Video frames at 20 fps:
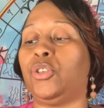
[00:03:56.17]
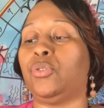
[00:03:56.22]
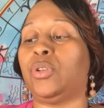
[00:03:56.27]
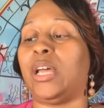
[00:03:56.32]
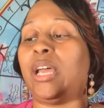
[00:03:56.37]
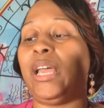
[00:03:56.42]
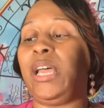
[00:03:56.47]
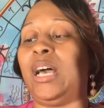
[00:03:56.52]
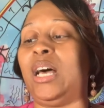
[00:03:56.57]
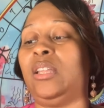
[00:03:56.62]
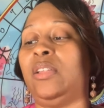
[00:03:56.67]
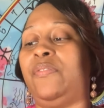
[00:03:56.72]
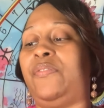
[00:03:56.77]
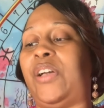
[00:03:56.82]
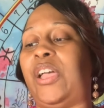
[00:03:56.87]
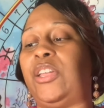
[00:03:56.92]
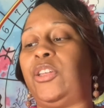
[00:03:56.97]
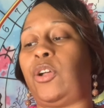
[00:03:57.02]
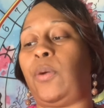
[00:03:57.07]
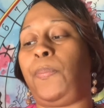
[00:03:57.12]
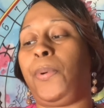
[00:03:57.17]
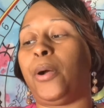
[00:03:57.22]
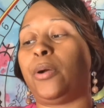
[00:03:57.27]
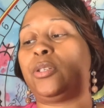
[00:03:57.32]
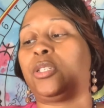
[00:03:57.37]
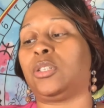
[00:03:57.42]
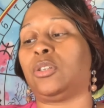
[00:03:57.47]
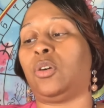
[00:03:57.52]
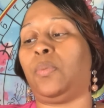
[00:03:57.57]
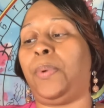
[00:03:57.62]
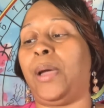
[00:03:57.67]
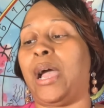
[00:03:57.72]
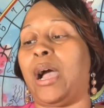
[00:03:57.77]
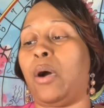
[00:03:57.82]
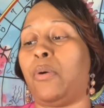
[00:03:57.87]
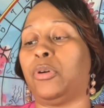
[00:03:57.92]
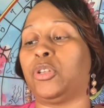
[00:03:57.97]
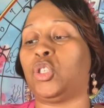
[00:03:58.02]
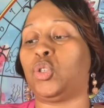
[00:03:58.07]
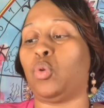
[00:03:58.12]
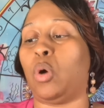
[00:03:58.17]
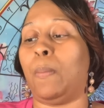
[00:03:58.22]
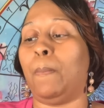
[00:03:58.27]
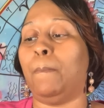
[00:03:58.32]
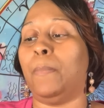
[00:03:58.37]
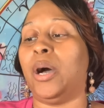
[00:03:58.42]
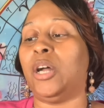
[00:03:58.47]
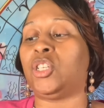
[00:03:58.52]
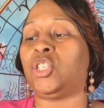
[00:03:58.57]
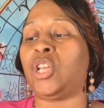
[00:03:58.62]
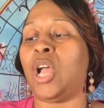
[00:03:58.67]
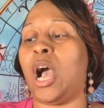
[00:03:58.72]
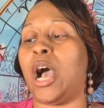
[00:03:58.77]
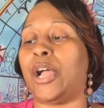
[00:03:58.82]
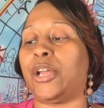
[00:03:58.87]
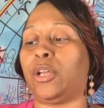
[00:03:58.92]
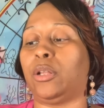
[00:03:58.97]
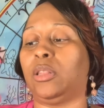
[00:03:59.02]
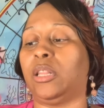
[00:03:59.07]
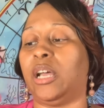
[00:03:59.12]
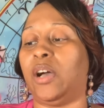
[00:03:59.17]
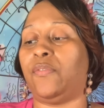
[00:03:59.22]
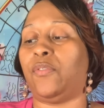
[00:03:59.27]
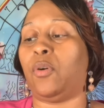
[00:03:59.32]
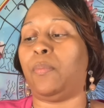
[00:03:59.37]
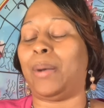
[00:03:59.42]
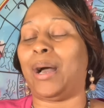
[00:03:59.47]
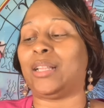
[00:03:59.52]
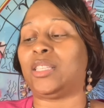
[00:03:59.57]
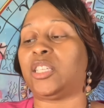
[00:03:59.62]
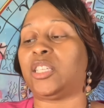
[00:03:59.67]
you to elevate your personal power to a much higher level by